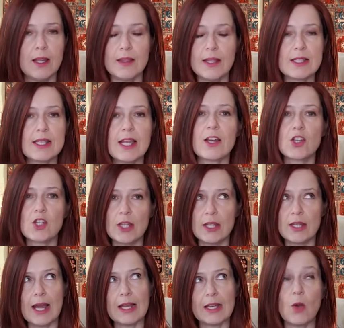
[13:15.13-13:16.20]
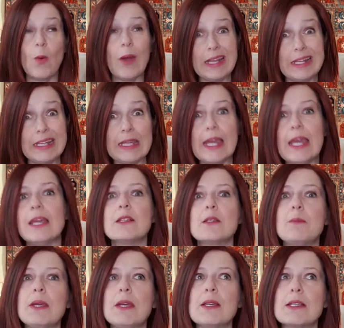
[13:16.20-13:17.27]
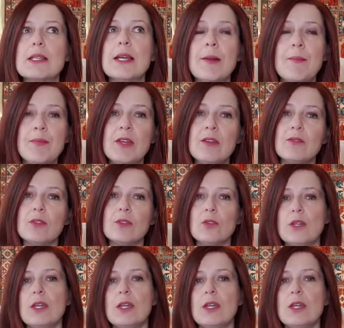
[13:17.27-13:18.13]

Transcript: that's actually not quite the case, because even though,